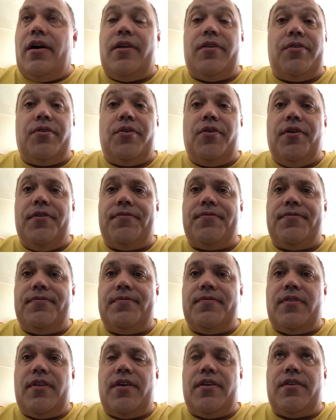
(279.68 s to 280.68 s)
I don't know if
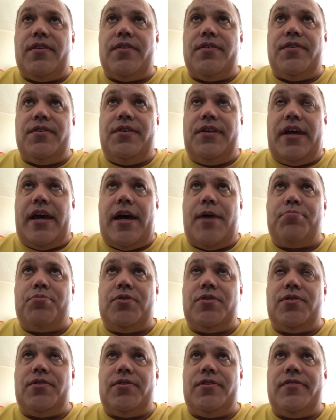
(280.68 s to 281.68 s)
they could
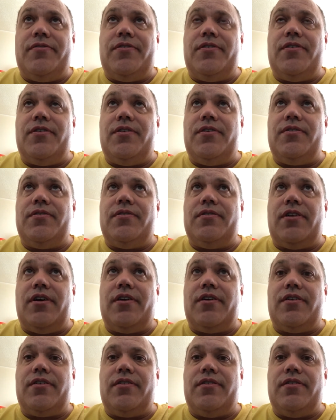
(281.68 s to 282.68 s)
adapt to living in
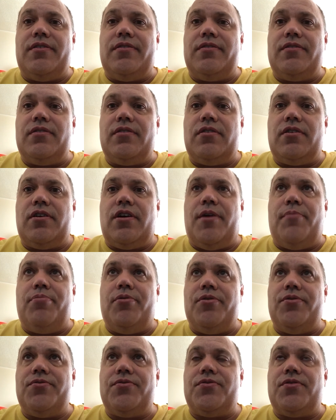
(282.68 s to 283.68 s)
like a
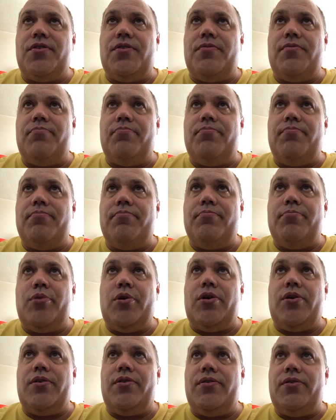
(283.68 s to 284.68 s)
composting
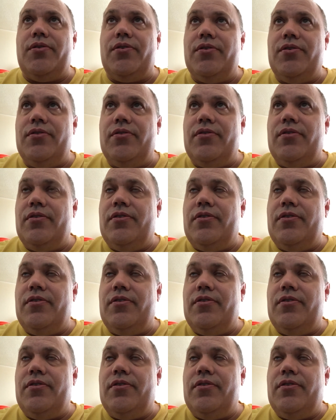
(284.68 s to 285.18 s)
bin.